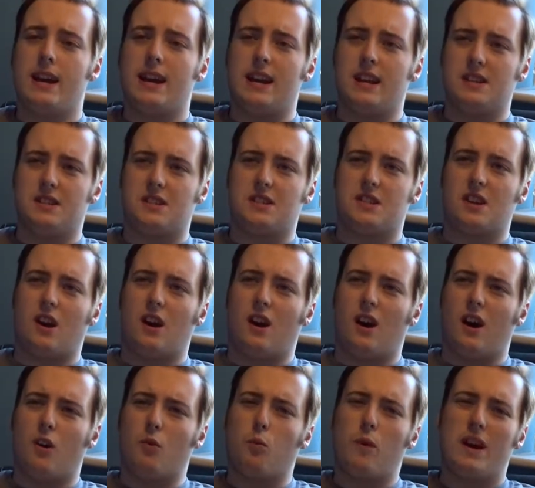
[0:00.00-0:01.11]
is
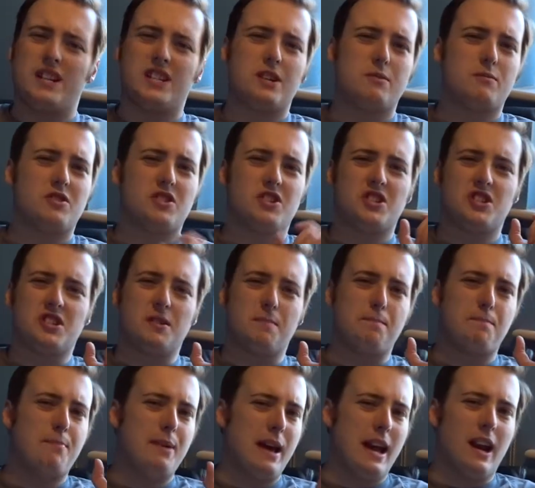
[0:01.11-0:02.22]
I wish it was just a
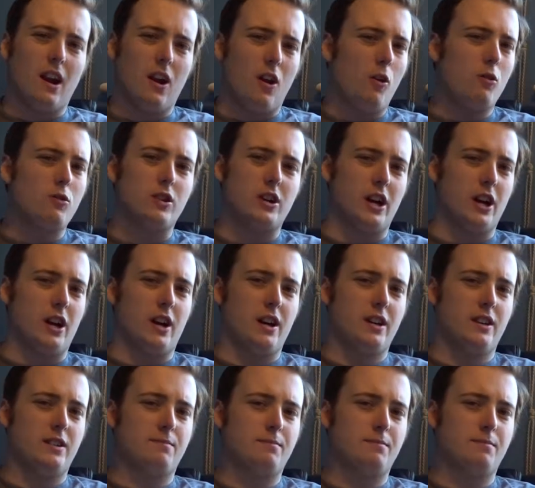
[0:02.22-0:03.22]
bit longer,